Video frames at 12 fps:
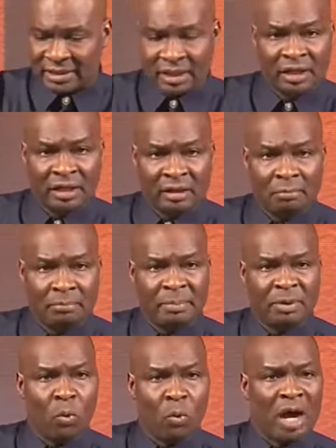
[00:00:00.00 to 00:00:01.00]

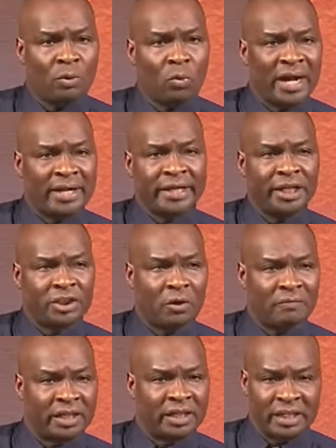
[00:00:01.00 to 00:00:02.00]
maybe one each
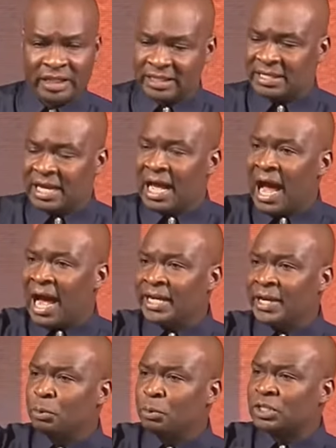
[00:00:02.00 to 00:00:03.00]
of the keys, and
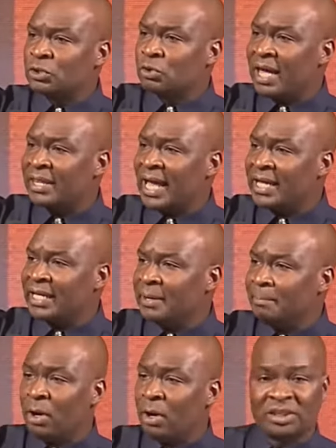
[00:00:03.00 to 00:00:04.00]
they put it together in a
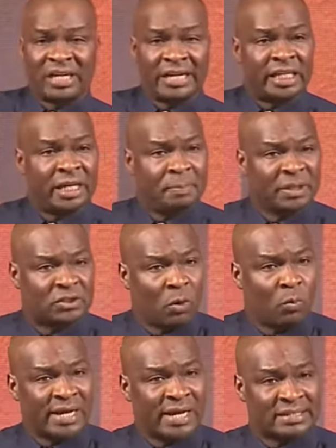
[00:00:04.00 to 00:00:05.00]
bunch and keep it
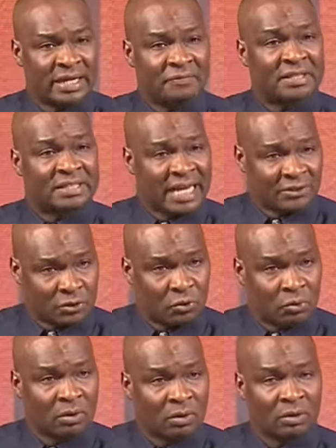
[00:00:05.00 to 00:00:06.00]
somewhere safe. Is that
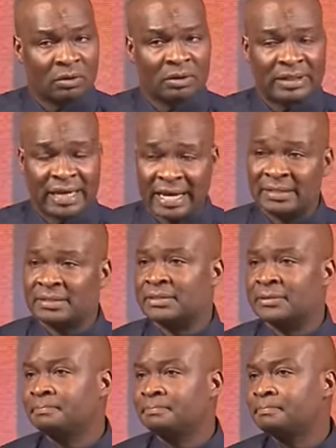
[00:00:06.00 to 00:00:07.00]
true? Yes.